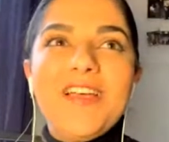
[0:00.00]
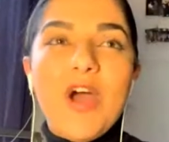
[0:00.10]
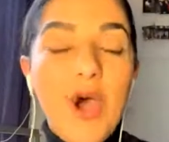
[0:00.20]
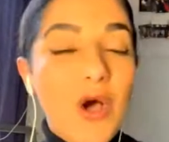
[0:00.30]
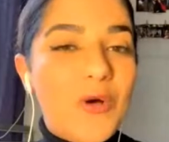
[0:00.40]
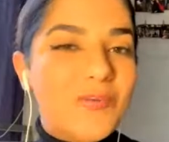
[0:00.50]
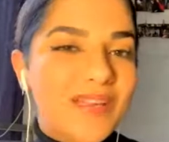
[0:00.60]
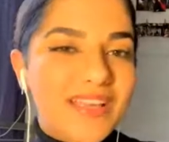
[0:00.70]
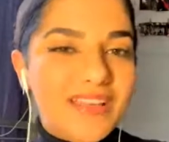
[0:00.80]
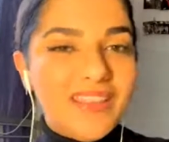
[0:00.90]
home
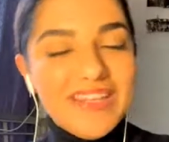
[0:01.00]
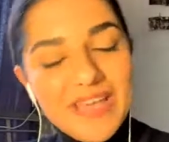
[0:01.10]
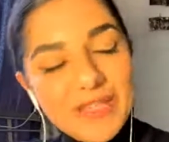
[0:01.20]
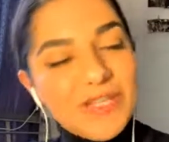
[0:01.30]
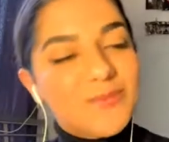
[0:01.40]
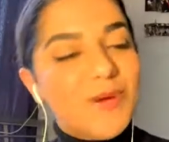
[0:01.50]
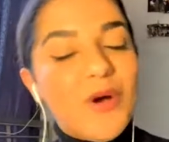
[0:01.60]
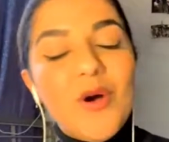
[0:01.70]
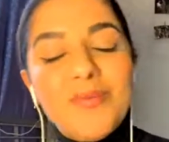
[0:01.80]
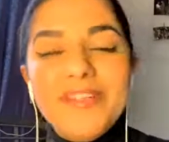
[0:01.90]
in the Netherlands, but
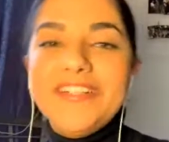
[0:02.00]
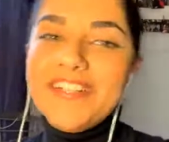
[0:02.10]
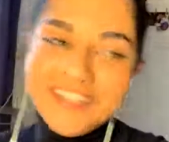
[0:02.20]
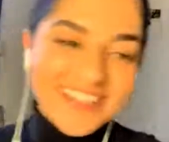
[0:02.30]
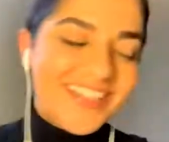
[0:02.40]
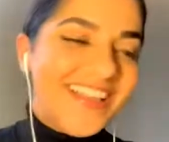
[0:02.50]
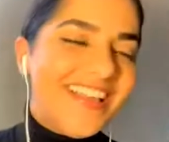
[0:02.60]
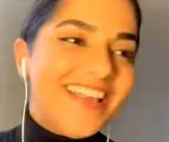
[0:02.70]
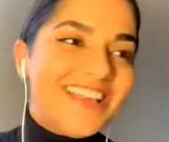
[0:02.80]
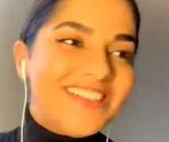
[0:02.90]
home in Iraq.
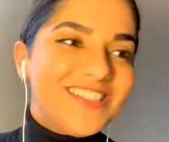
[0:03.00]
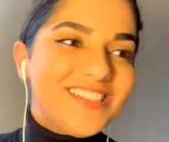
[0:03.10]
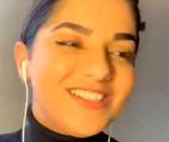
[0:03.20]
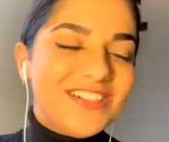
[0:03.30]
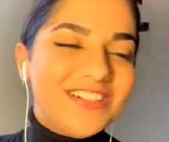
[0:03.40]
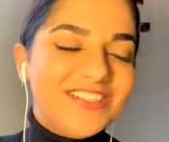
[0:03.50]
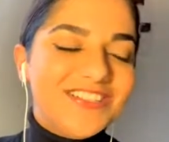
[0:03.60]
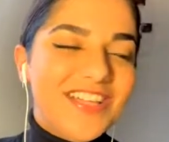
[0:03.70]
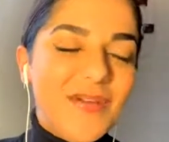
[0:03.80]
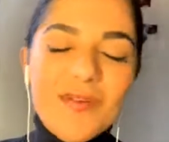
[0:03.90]
So
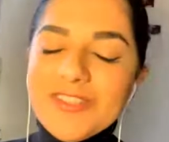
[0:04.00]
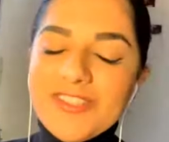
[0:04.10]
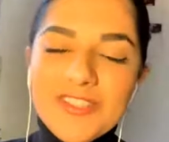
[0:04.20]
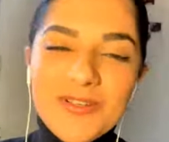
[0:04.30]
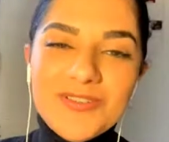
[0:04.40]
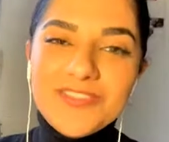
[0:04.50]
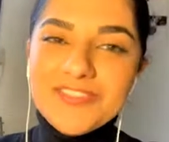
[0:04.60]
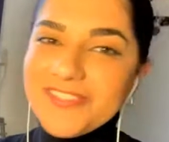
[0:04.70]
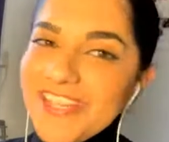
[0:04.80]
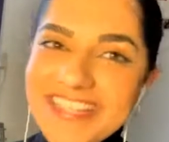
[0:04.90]
it was so
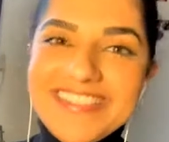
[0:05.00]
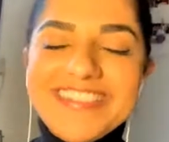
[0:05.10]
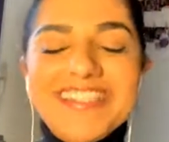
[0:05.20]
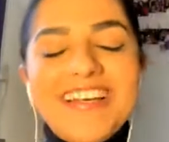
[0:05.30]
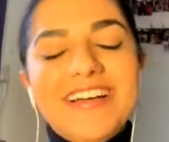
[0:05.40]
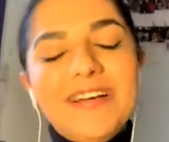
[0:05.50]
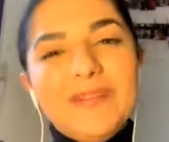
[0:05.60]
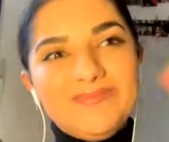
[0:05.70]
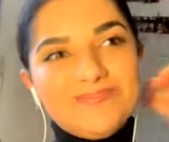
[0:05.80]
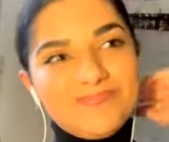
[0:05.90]
great. I